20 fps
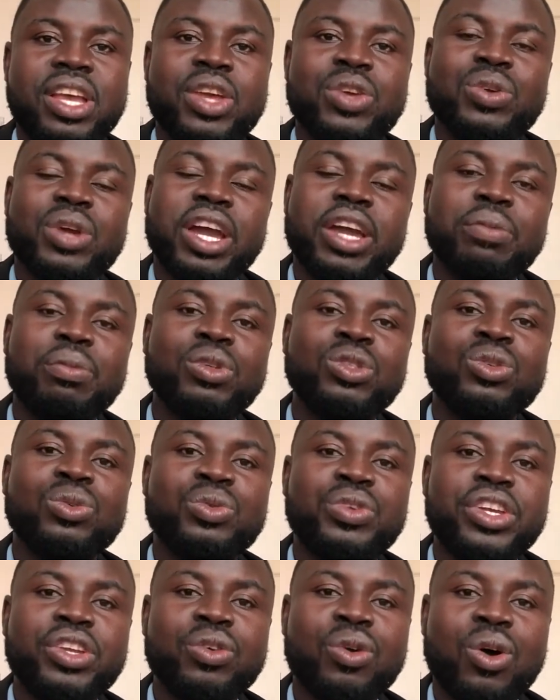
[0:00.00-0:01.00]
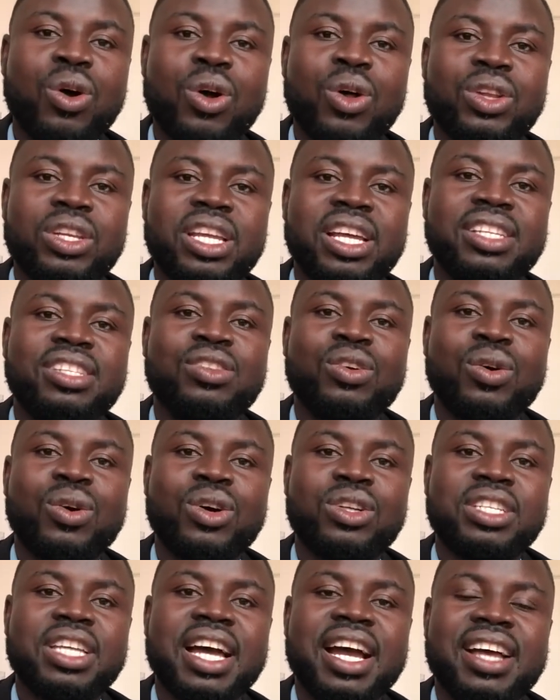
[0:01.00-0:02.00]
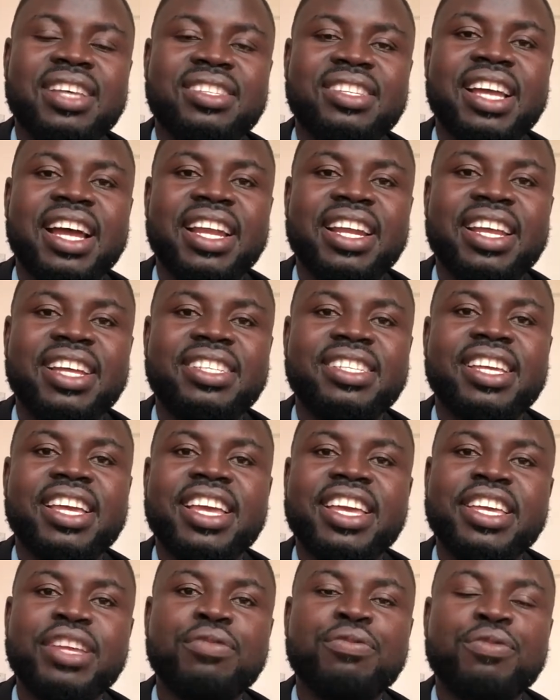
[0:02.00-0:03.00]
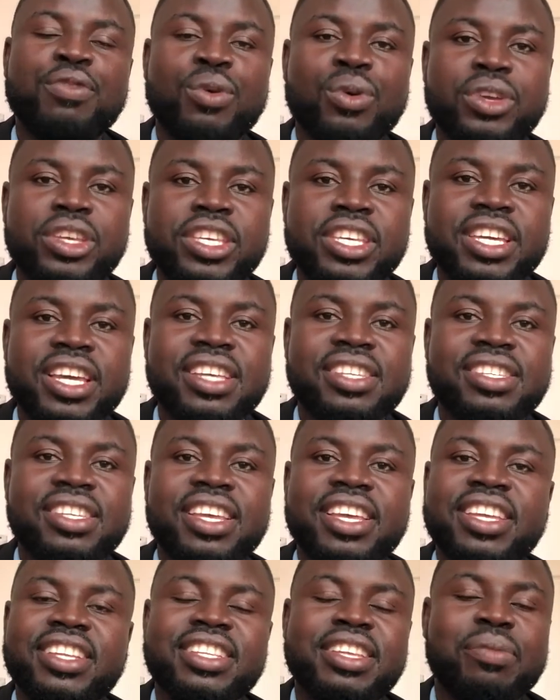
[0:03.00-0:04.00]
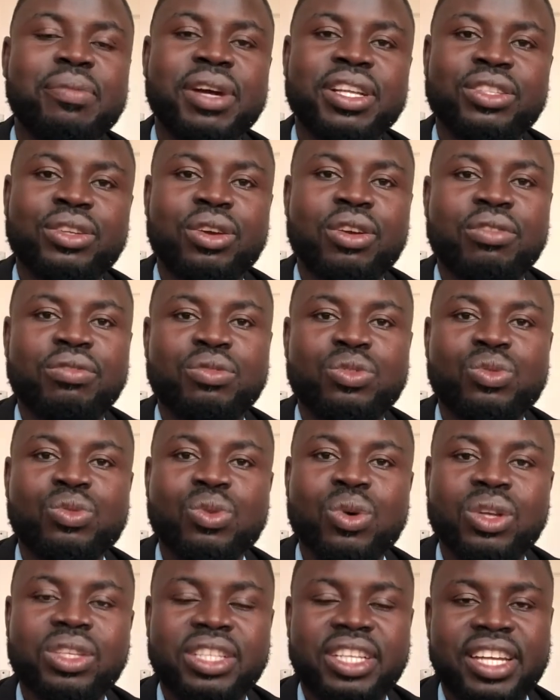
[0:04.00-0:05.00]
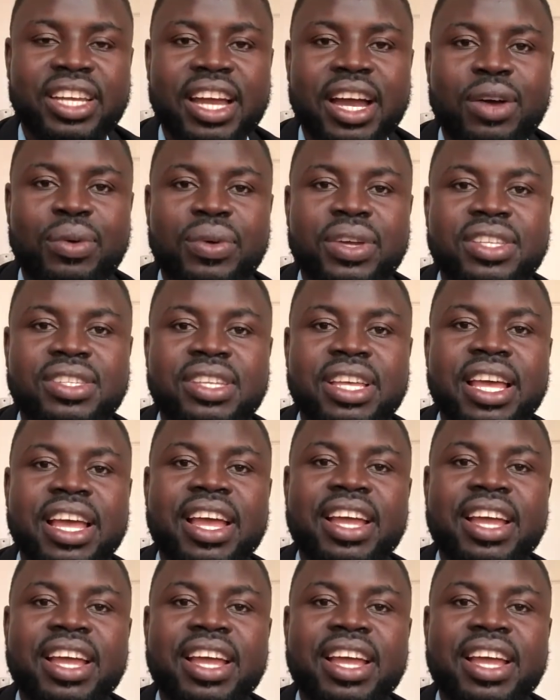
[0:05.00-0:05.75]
you are able to read all that the author has gathered in 4 years in the matter of 2 or 3 hours.